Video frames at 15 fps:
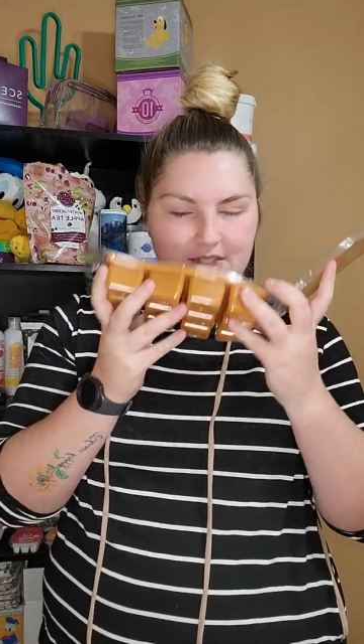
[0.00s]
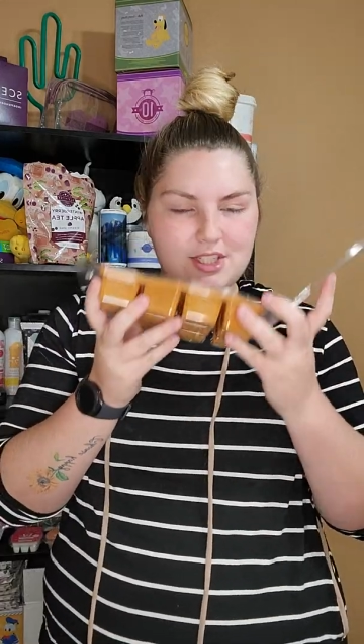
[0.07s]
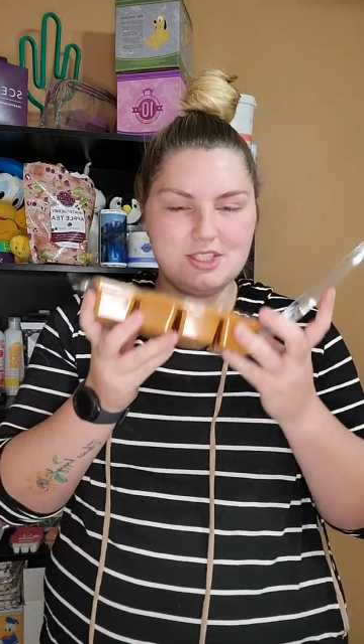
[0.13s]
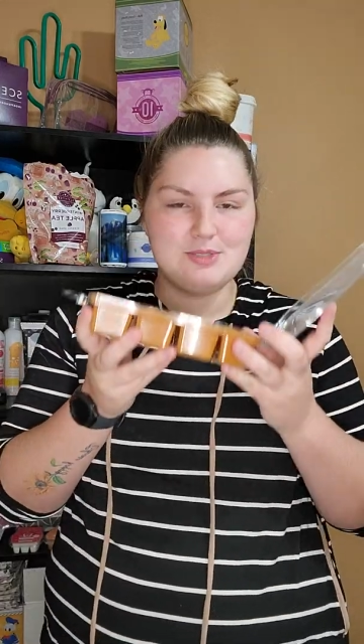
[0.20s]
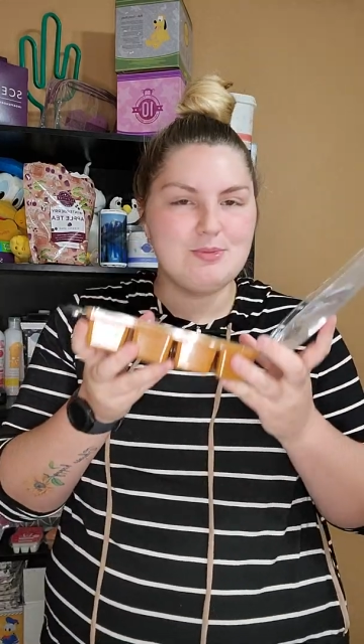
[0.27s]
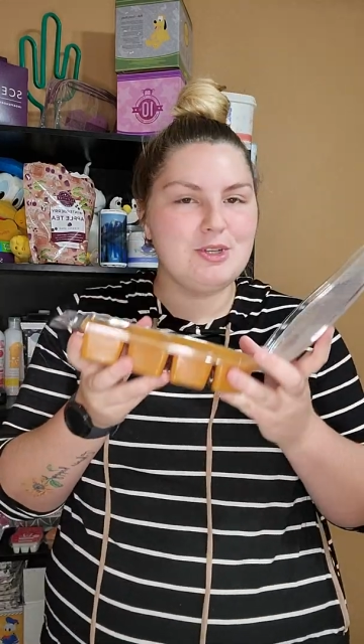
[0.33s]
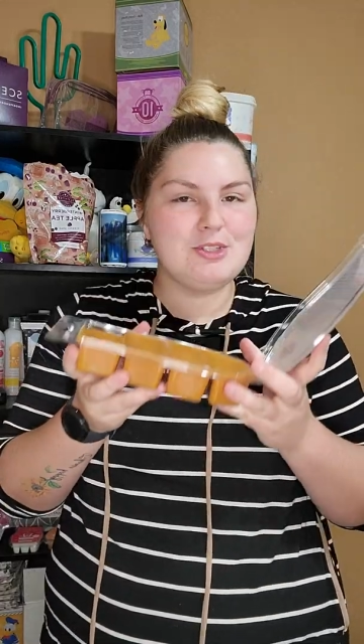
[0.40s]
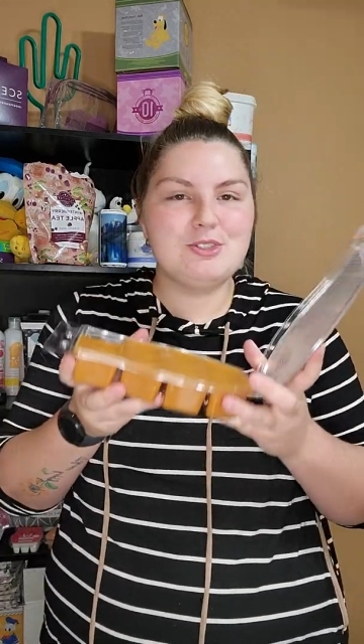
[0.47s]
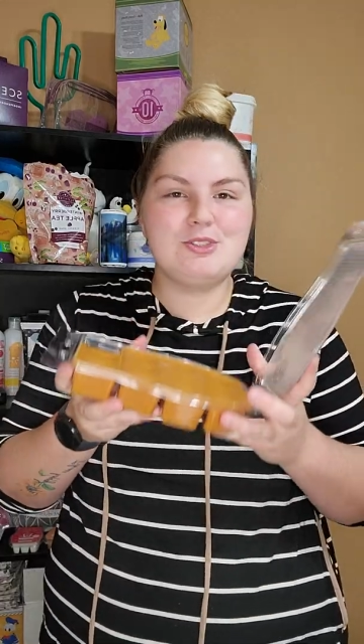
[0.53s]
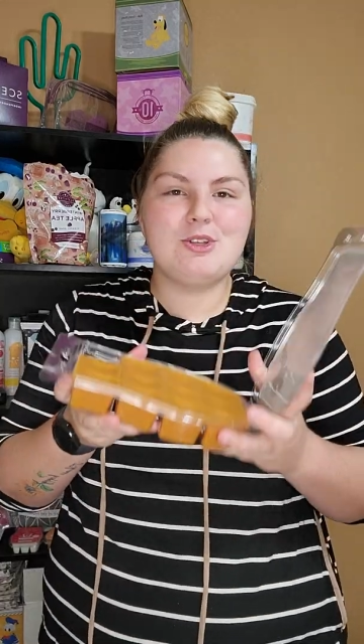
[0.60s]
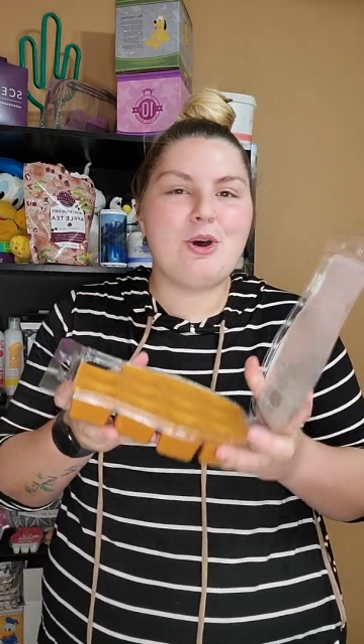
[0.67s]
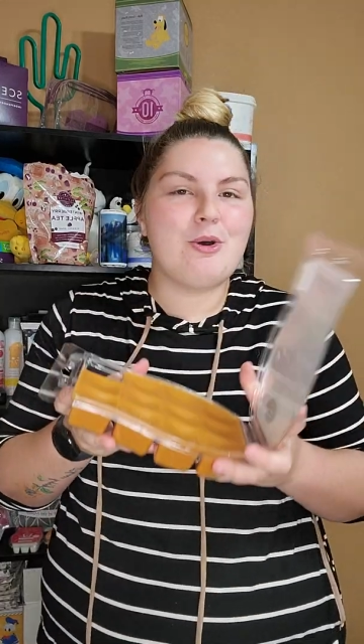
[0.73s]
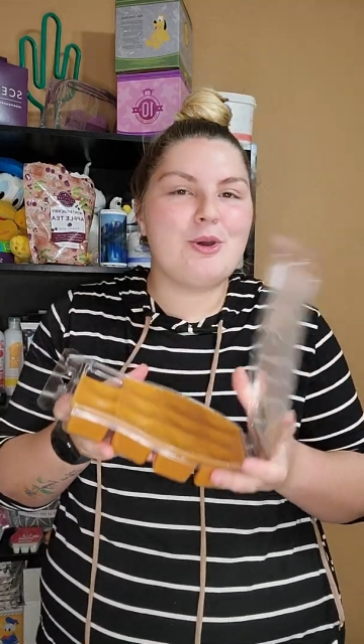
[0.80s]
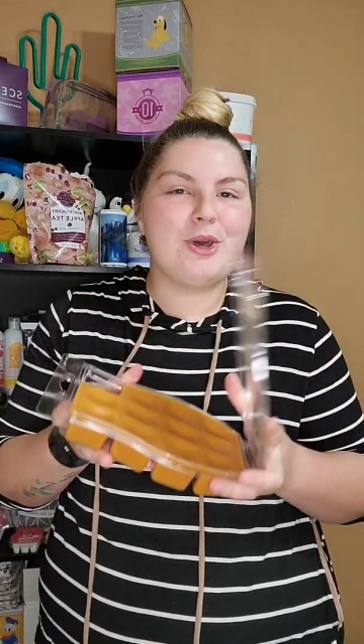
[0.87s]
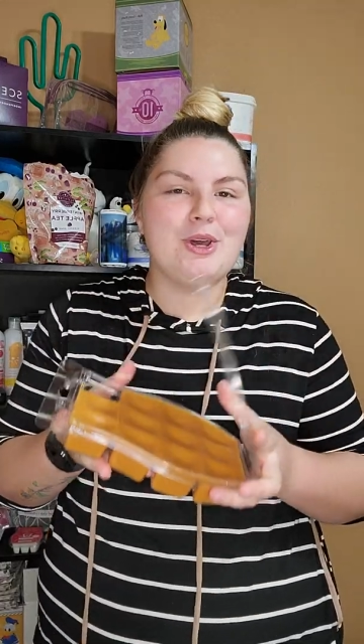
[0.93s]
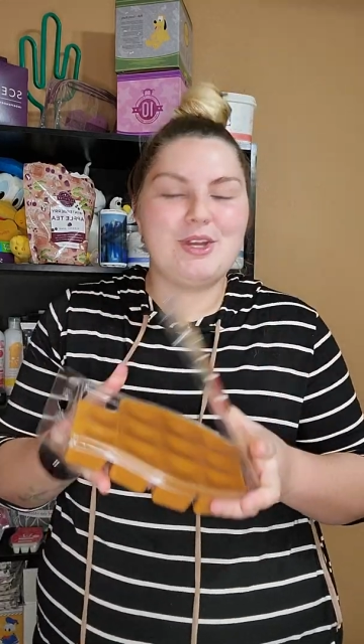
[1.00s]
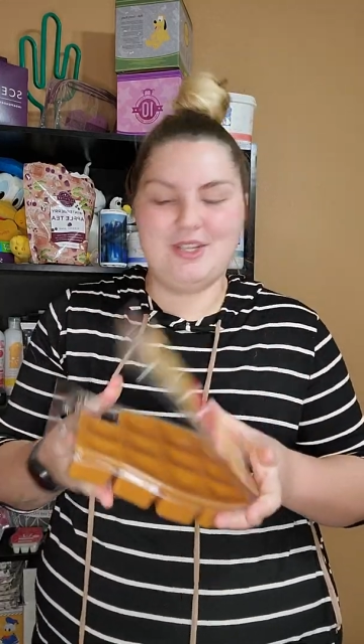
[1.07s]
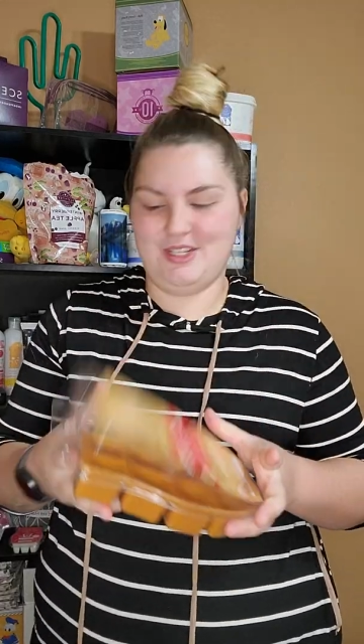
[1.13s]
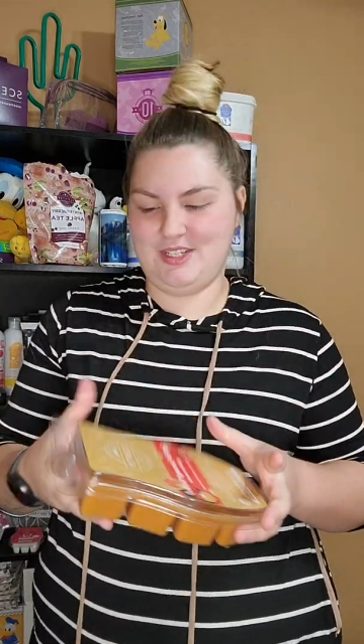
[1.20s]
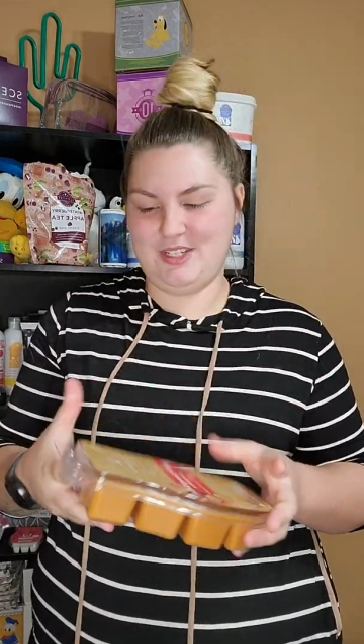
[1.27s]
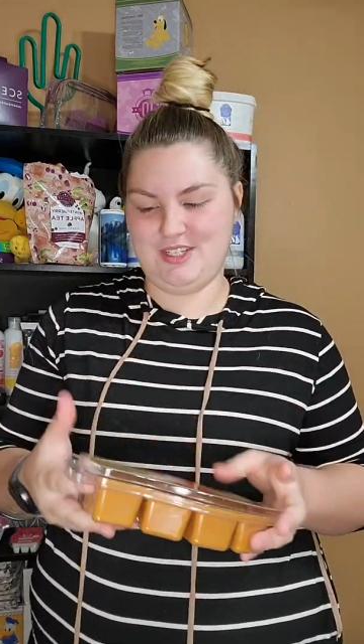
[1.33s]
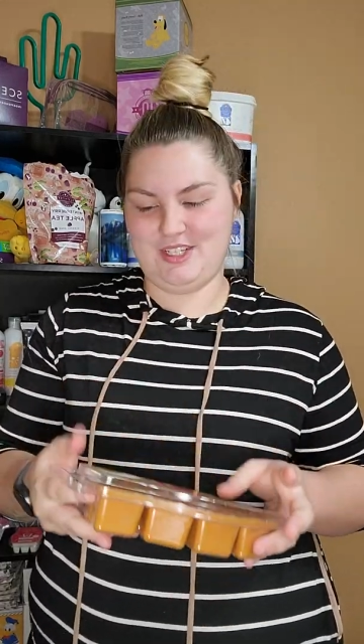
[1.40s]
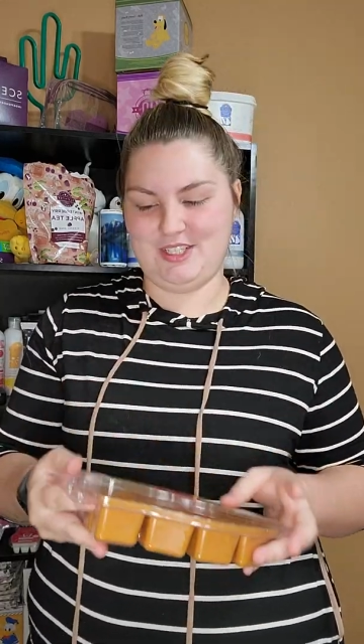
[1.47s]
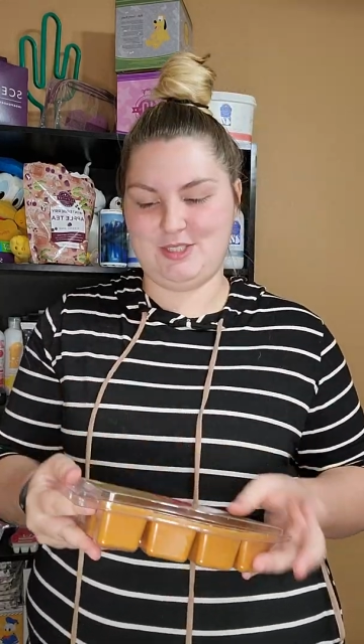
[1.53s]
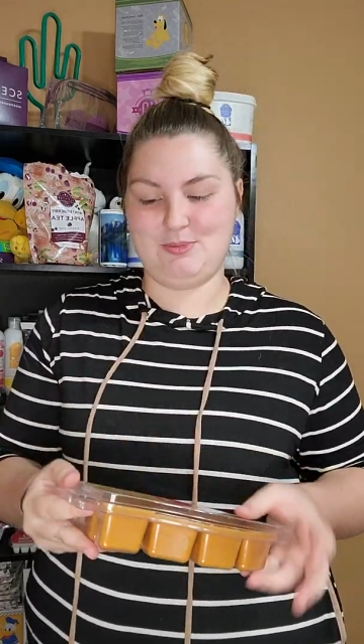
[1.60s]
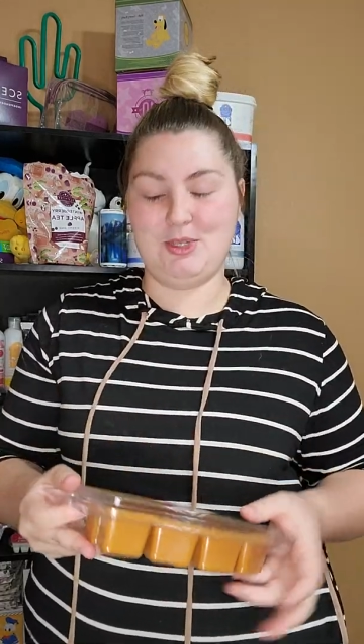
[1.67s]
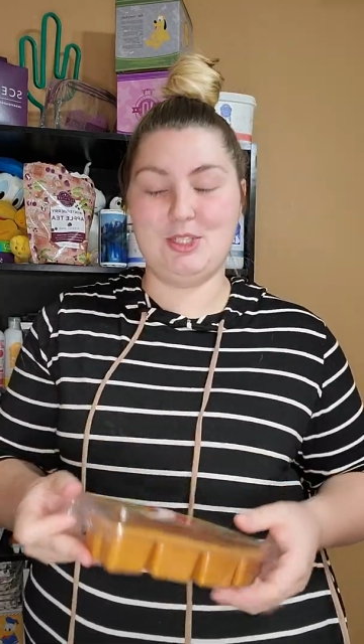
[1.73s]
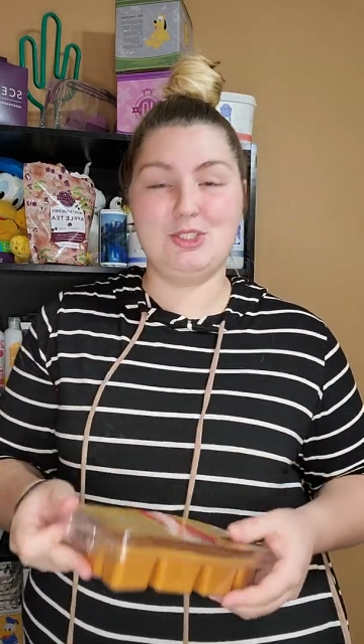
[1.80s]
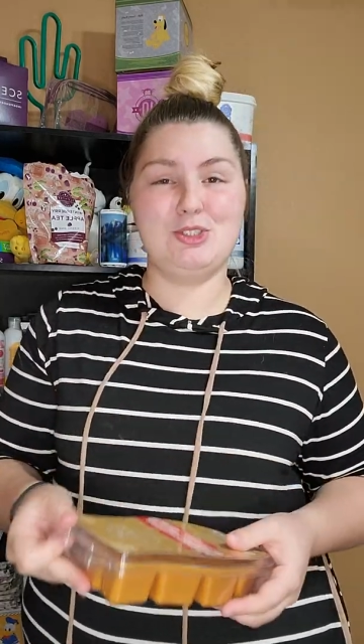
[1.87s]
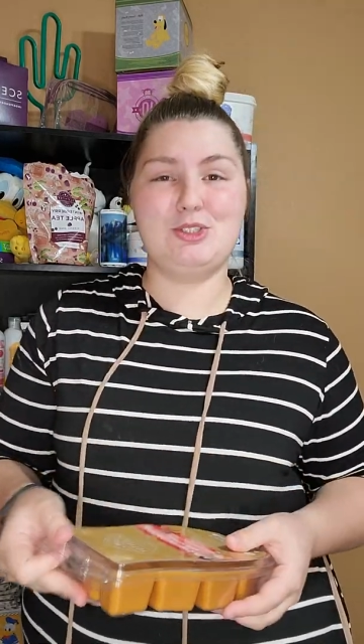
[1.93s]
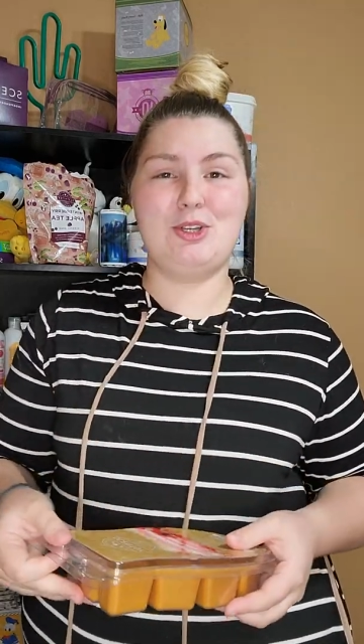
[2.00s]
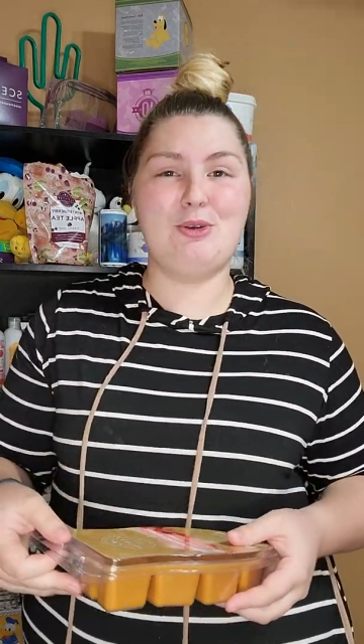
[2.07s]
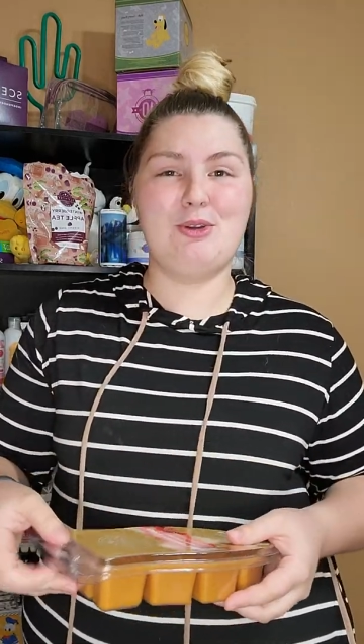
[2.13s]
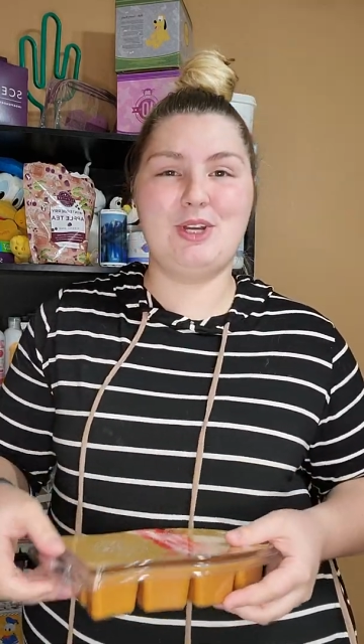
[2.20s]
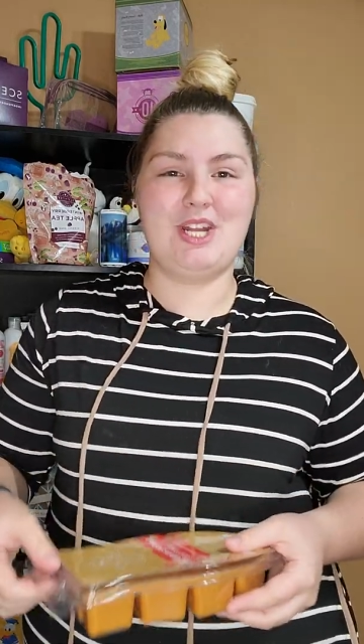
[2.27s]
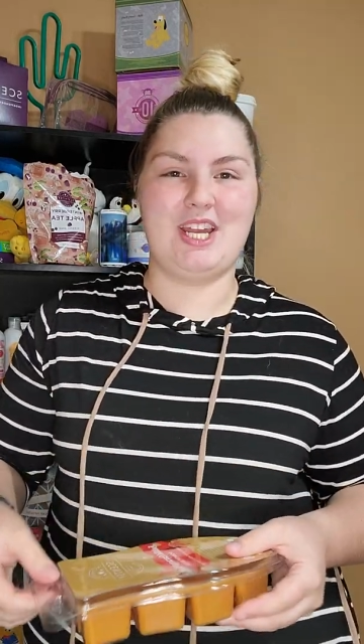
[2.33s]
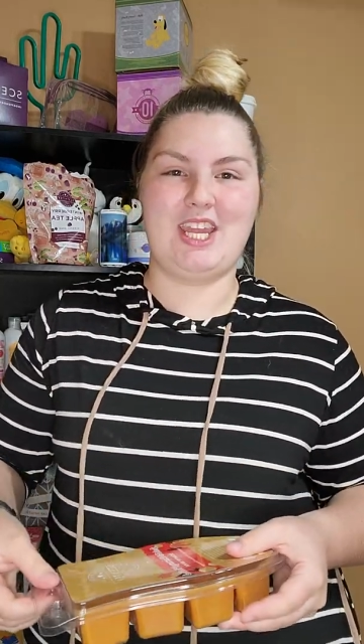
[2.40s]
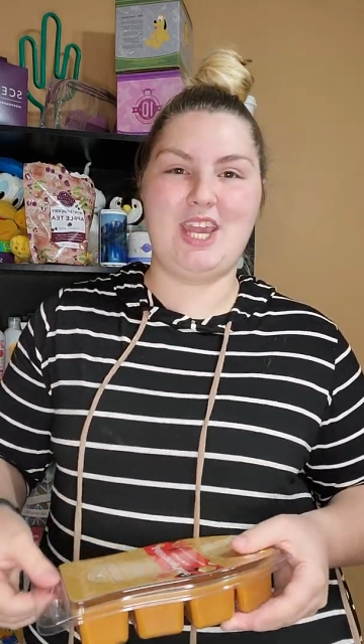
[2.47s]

It smells so good. It smells so good. I